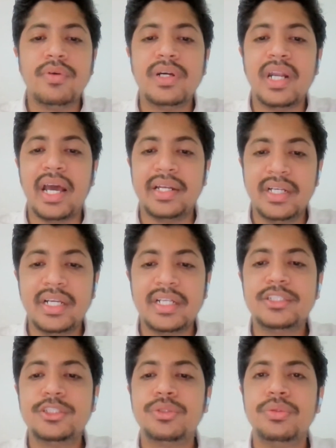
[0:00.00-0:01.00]
were
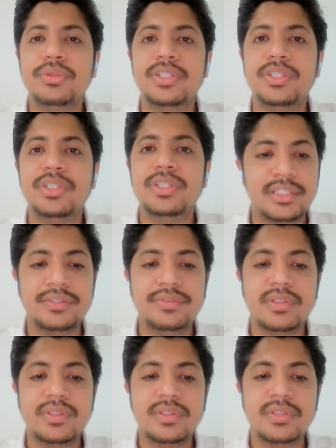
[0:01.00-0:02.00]
analyzed through
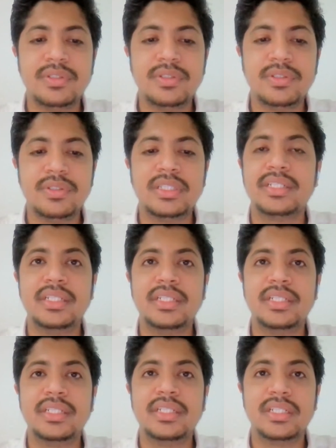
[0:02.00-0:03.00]
deductive
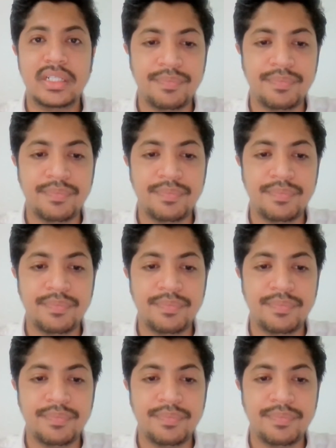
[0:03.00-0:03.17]
thematic